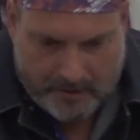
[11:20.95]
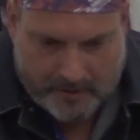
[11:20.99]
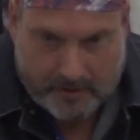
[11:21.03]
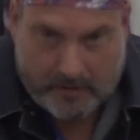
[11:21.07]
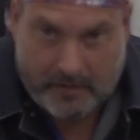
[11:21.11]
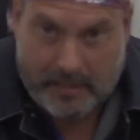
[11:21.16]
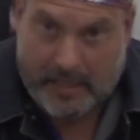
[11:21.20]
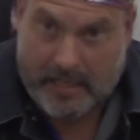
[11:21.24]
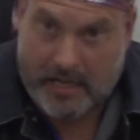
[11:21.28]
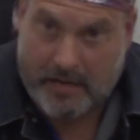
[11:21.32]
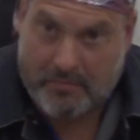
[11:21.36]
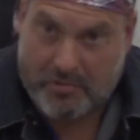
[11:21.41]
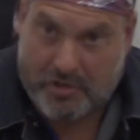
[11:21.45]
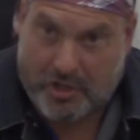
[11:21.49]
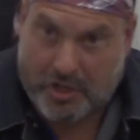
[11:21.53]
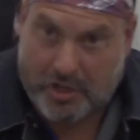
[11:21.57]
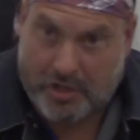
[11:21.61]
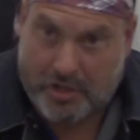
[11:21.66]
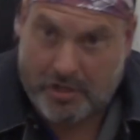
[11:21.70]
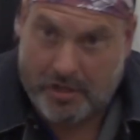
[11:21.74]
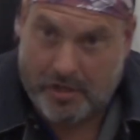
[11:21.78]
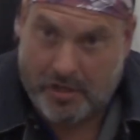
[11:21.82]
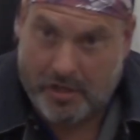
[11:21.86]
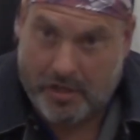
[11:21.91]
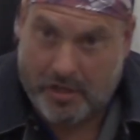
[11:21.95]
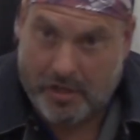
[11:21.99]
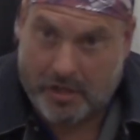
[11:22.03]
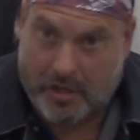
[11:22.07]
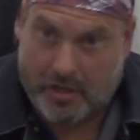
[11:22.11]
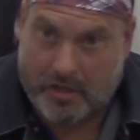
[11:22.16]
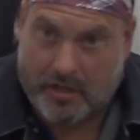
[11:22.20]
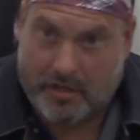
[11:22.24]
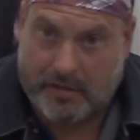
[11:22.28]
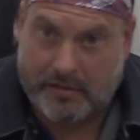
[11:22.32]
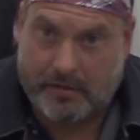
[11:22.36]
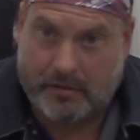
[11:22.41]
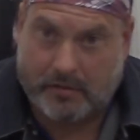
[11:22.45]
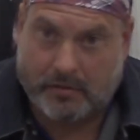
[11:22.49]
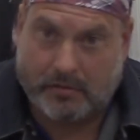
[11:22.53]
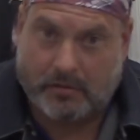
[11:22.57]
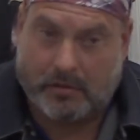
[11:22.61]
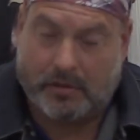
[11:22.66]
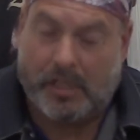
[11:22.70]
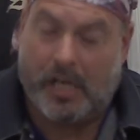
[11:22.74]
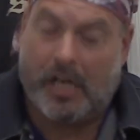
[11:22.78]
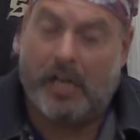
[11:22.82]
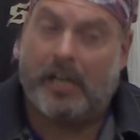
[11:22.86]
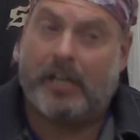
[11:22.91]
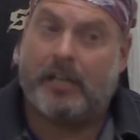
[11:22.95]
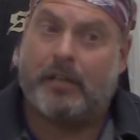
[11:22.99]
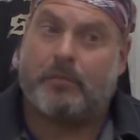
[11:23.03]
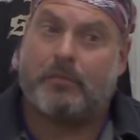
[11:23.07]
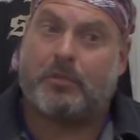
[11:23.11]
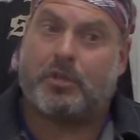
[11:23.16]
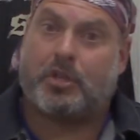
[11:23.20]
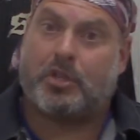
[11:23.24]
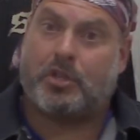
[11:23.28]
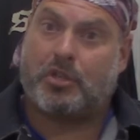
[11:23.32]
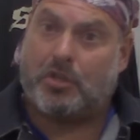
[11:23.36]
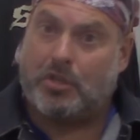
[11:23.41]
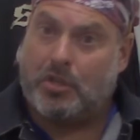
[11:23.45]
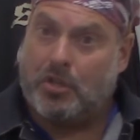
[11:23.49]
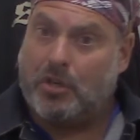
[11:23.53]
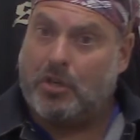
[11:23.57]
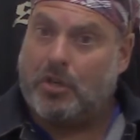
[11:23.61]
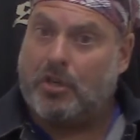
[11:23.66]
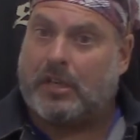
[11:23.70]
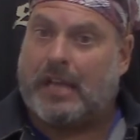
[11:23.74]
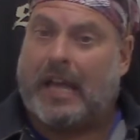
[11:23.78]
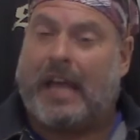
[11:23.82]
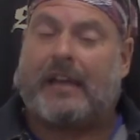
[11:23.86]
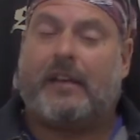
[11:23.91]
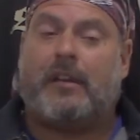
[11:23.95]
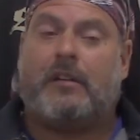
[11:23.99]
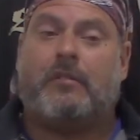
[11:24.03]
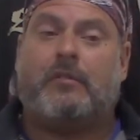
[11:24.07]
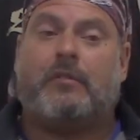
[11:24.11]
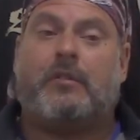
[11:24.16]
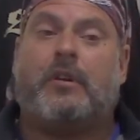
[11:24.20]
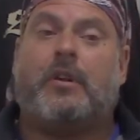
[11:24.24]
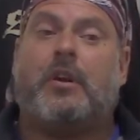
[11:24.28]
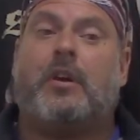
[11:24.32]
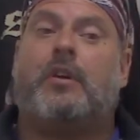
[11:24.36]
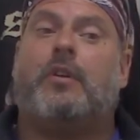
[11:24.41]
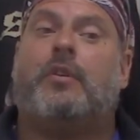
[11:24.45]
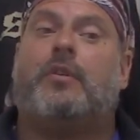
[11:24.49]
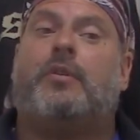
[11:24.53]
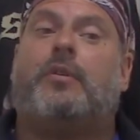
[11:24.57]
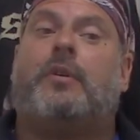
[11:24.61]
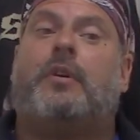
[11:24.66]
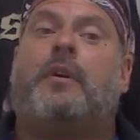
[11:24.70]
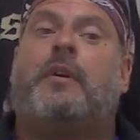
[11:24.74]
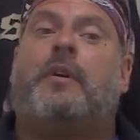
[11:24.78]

like I'm shook. I am shook. I don't know